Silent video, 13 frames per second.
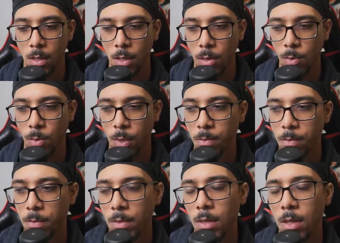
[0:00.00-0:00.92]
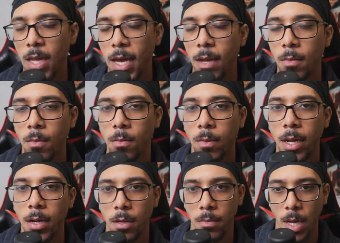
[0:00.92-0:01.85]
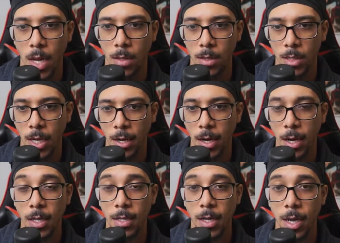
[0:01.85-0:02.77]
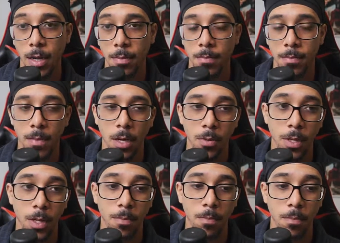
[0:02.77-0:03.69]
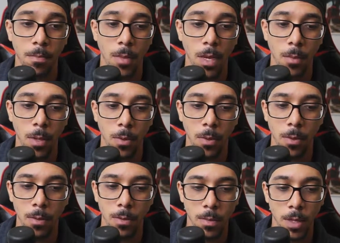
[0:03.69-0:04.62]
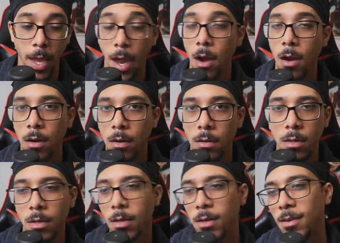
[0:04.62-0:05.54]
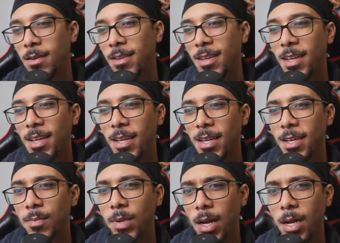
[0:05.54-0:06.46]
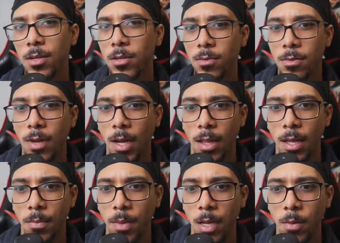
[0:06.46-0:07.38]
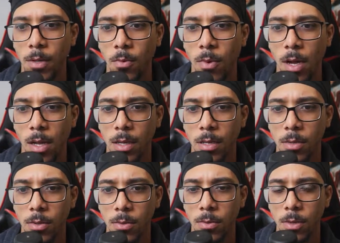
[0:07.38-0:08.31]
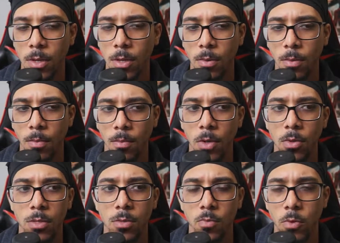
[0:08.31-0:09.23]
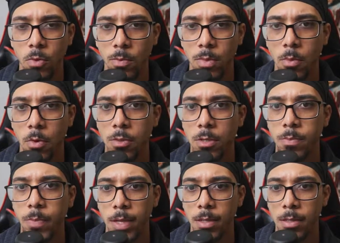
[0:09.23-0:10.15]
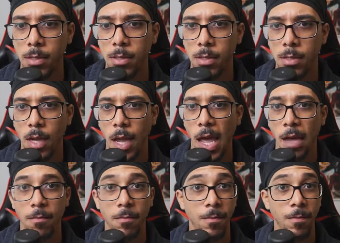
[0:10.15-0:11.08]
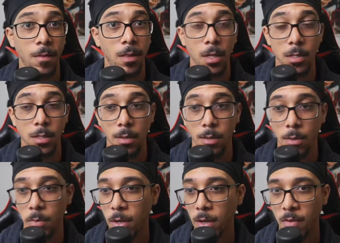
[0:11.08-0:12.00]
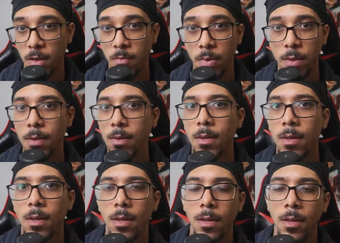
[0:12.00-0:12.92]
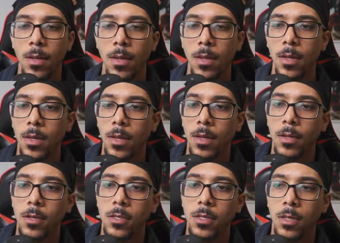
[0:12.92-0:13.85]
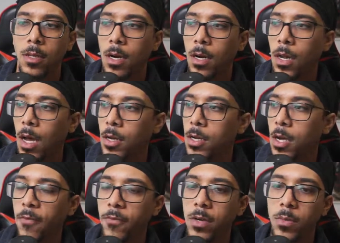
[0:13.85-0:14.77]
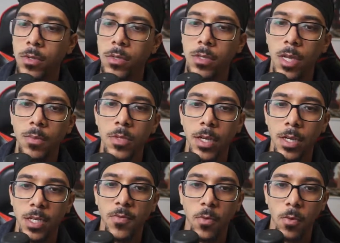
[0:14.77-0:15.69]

whip that random knowledge out at any time. I don't think many people care, but I do. I like being able to walk into, you know, most rooms, most spaces, have at least a little bit of input. Still are uncomfortable subjects for